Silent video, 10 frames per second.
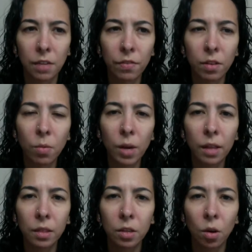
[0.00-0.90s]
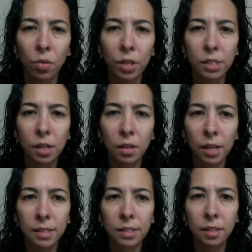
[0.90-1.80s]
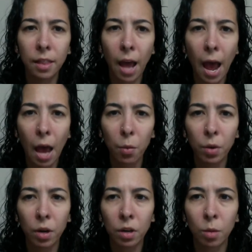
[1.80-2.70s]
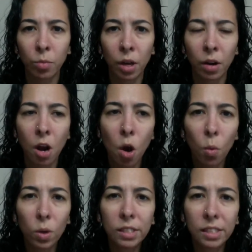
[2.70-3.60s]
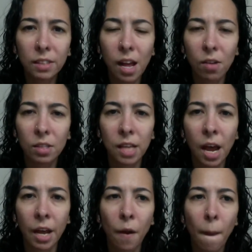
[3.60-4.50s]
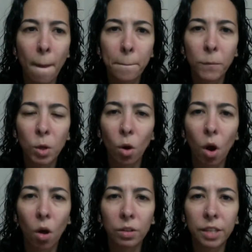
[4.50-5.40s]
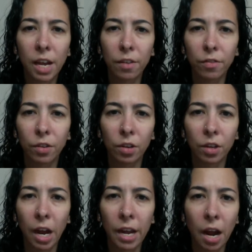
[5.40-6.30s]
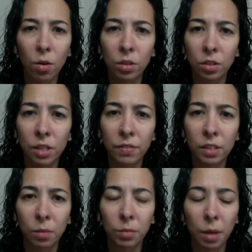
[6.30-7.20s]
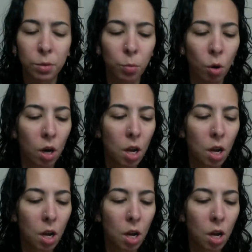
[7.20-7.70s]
Even though we had, the sunglasses and the hat, and we were under the umbrella, we're still outside, all day for 8 hours or even sometimes more.